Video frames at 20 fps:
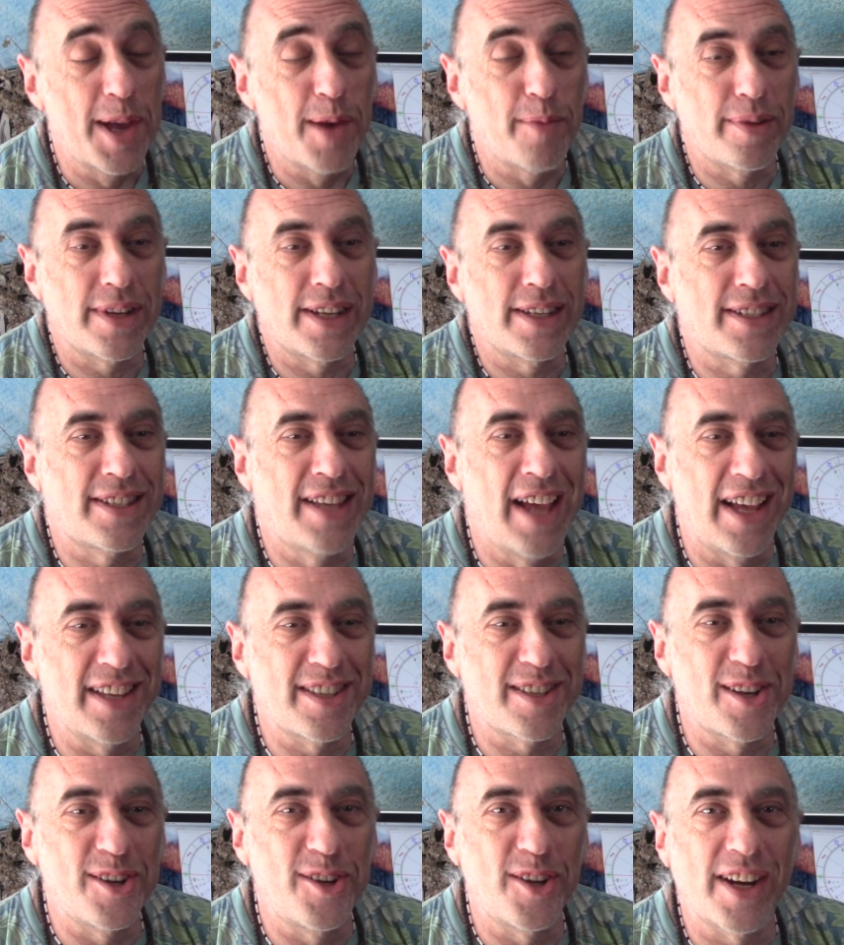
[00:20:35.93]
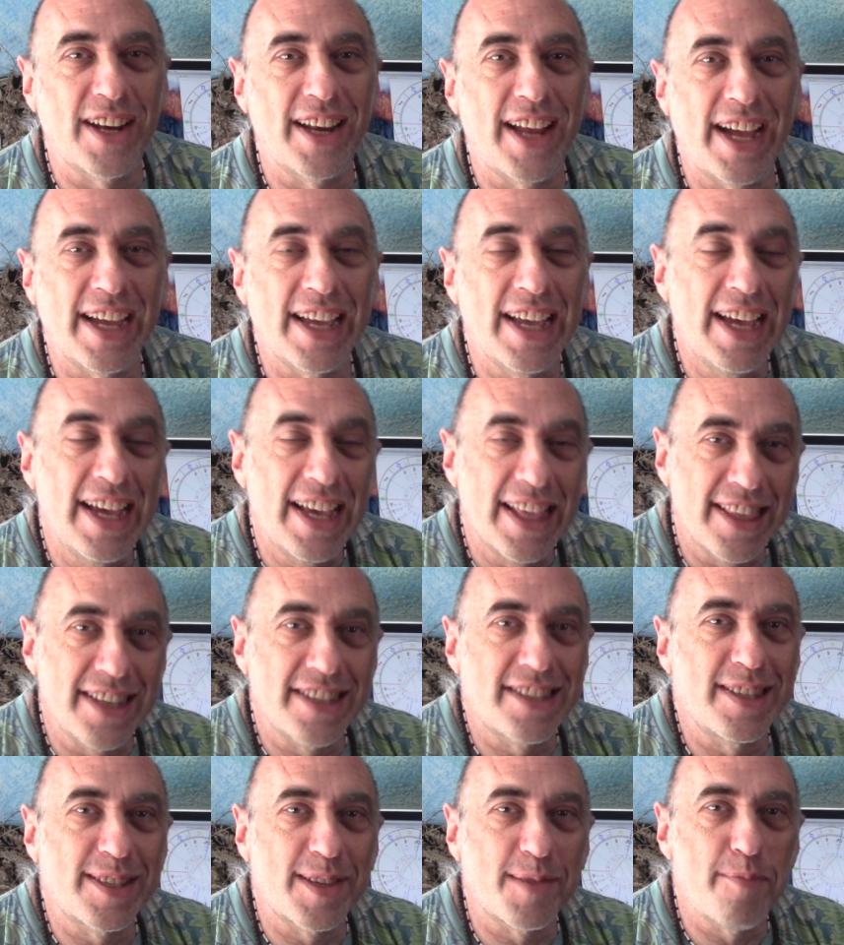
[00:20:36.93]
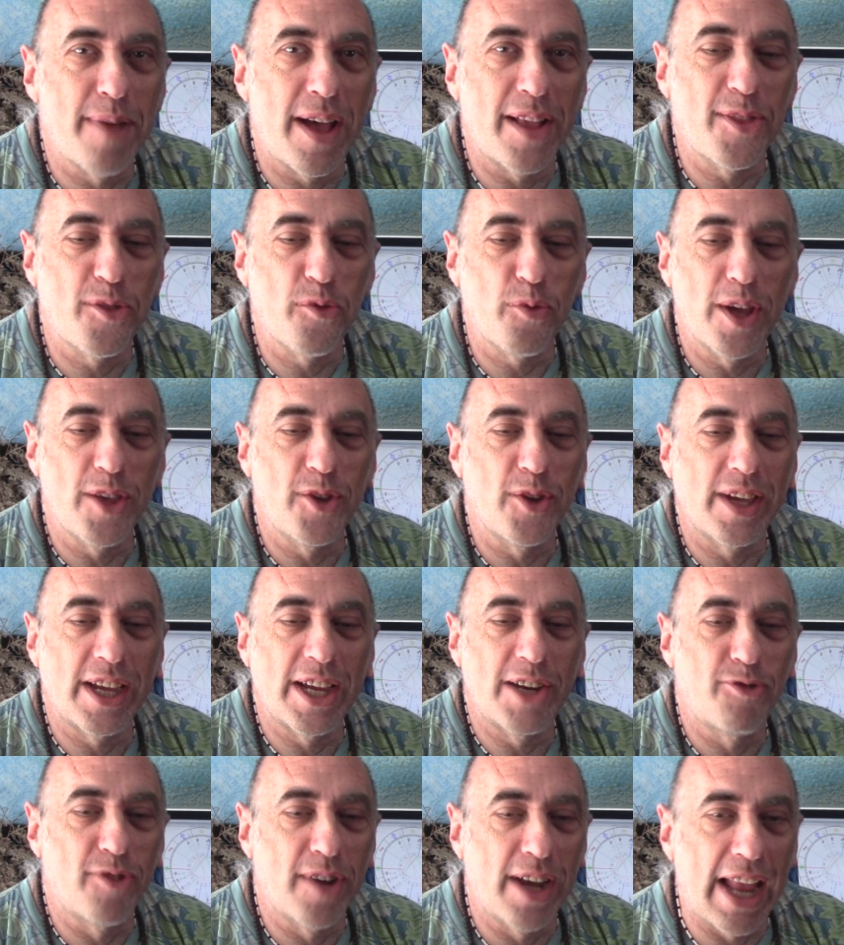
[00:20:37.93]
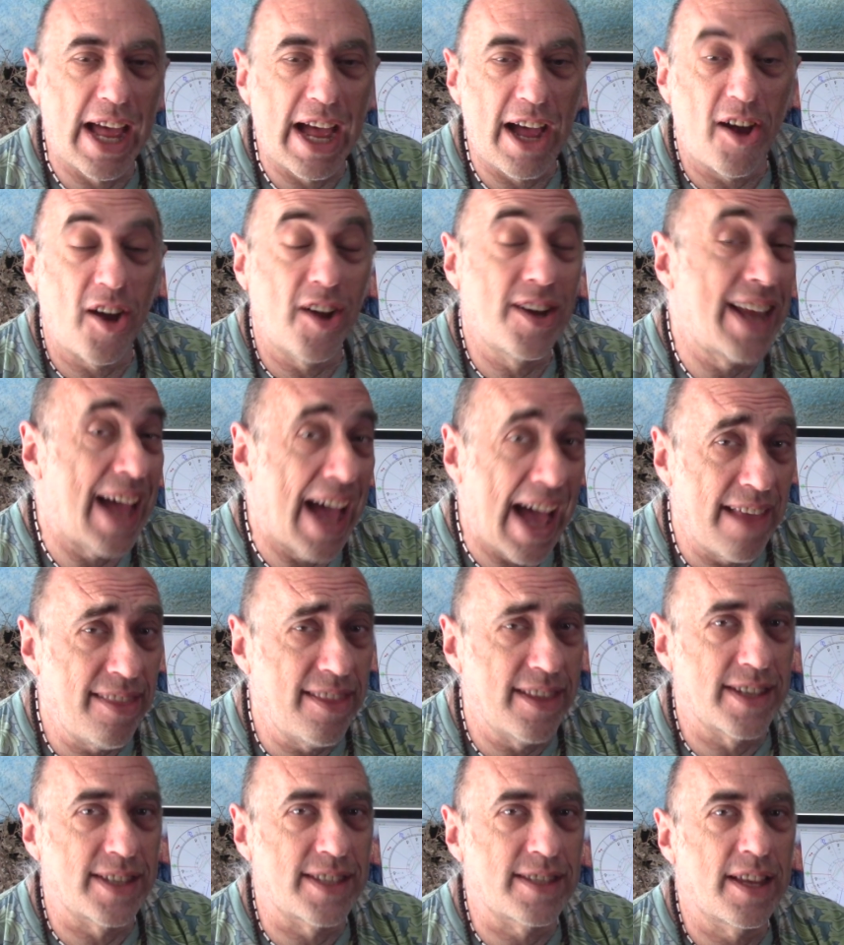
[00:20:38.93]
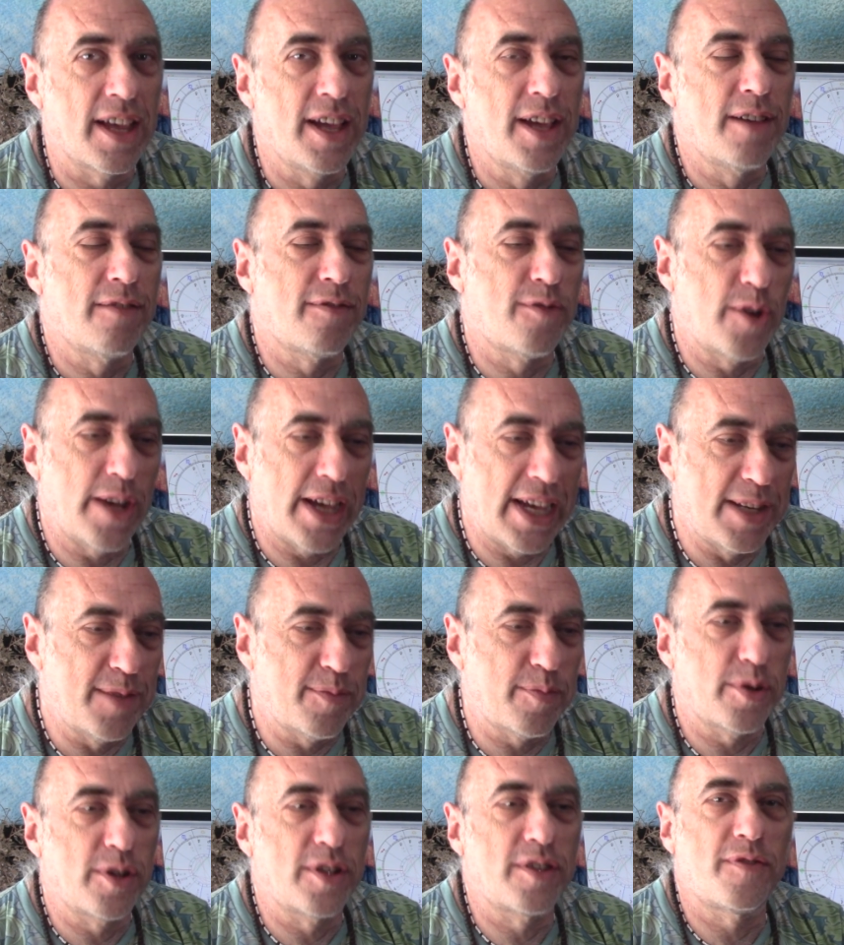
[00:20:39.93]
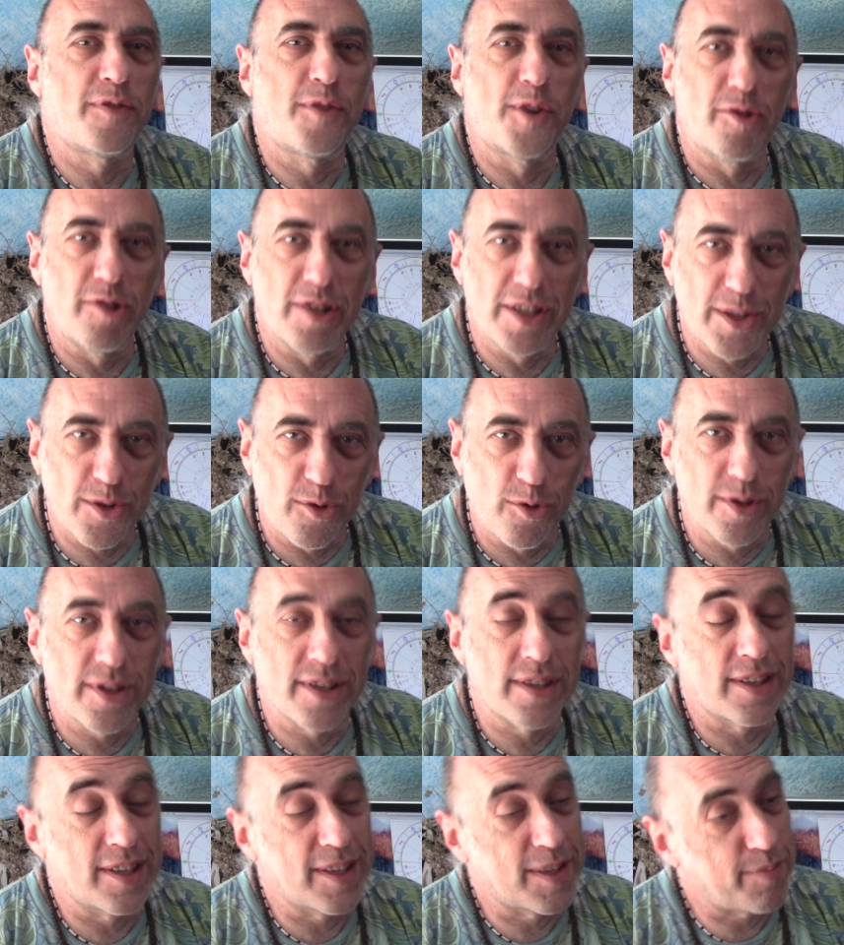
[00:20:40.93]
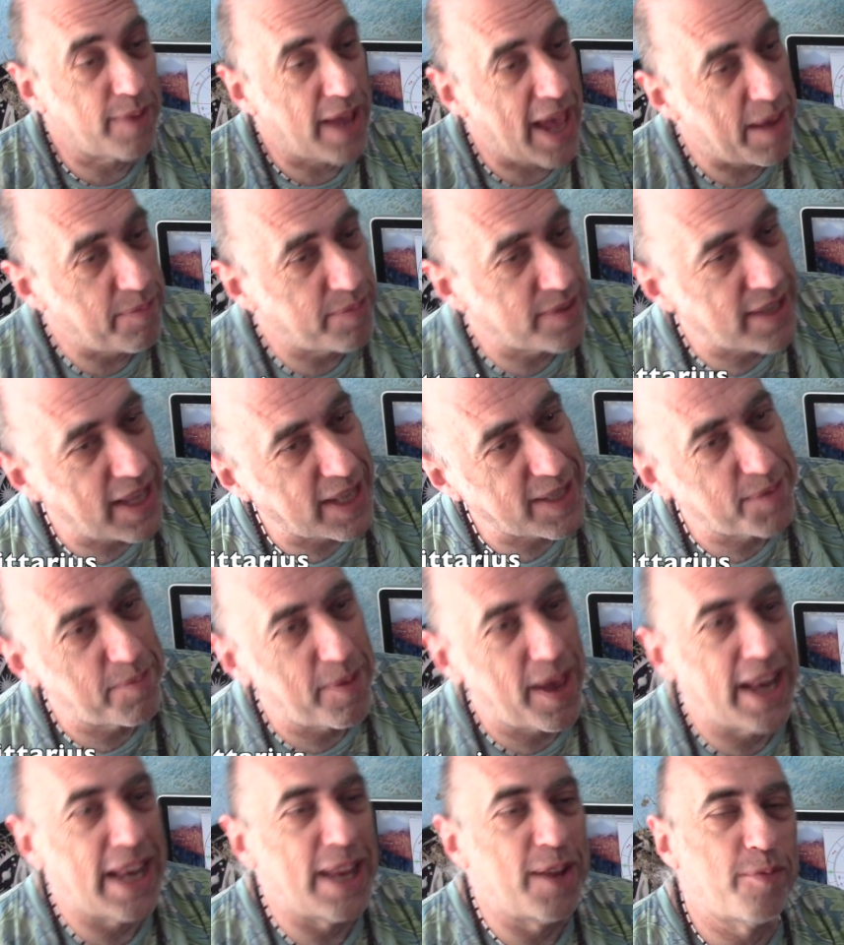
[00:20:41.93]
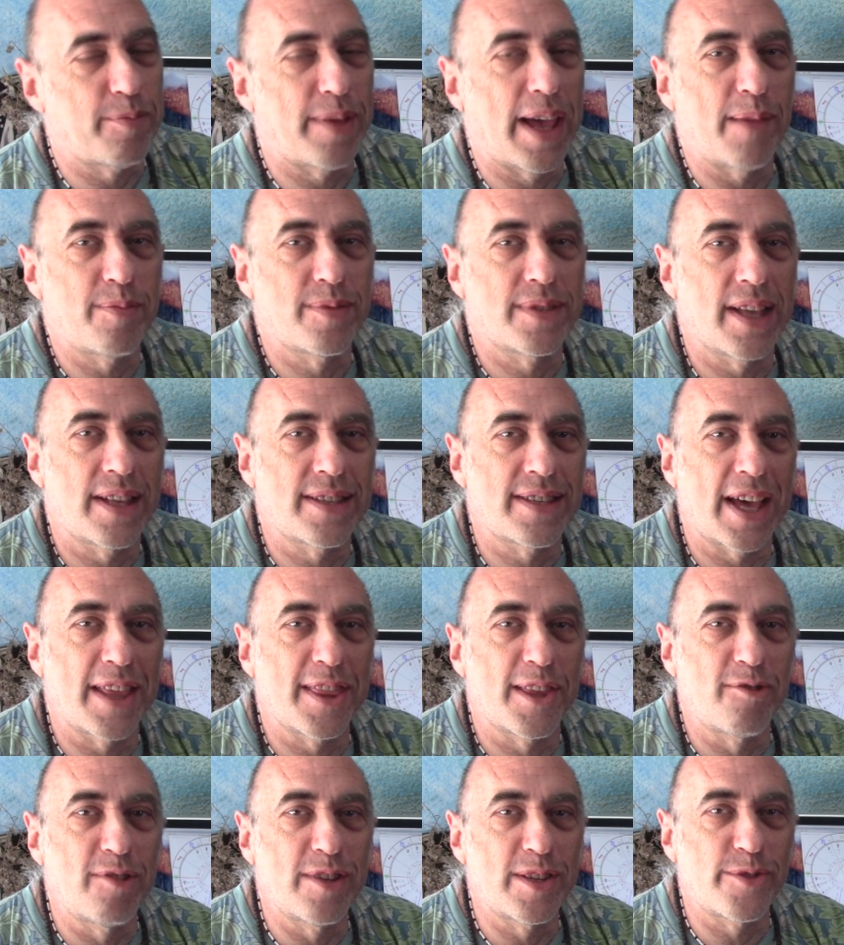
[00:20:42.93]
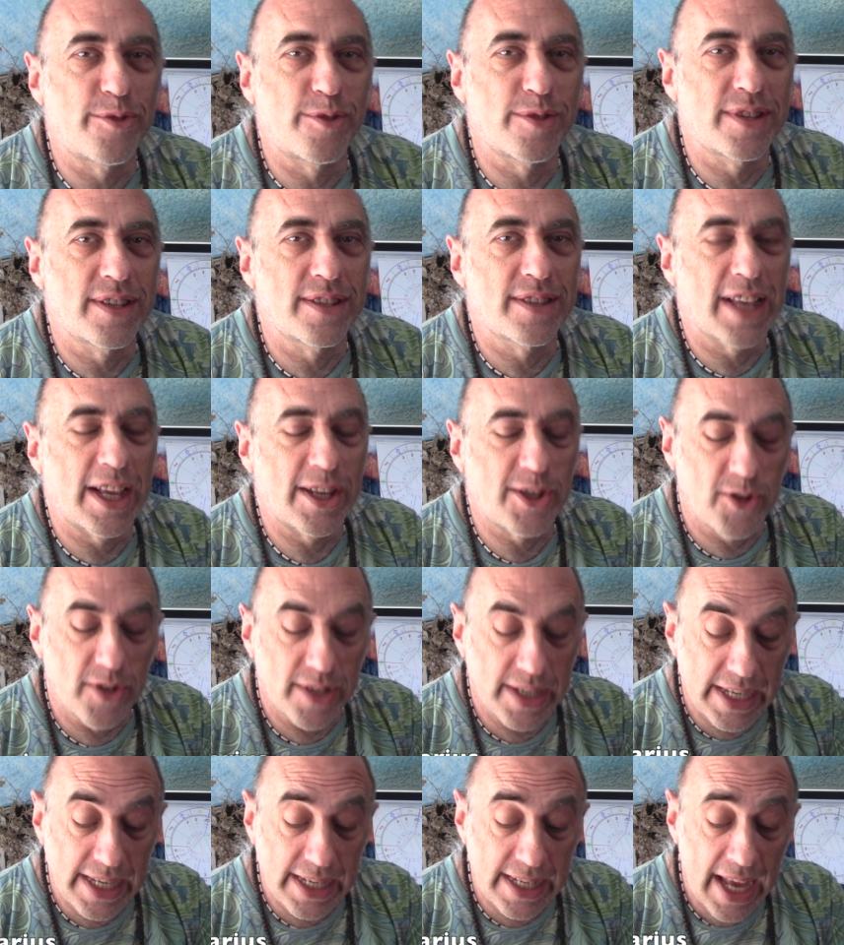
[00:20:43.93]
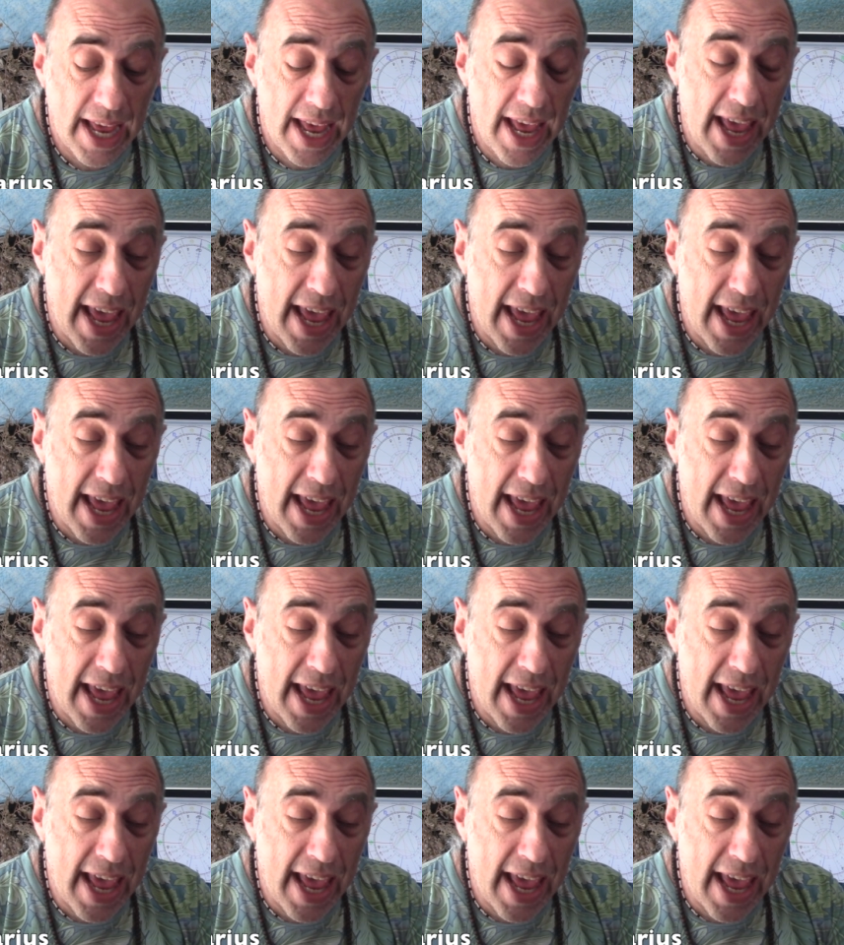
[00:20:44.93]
But it does look like this is a month where you can rely on others for input, for resources. Perhaps that's money, or perhaps that's other resources that you need.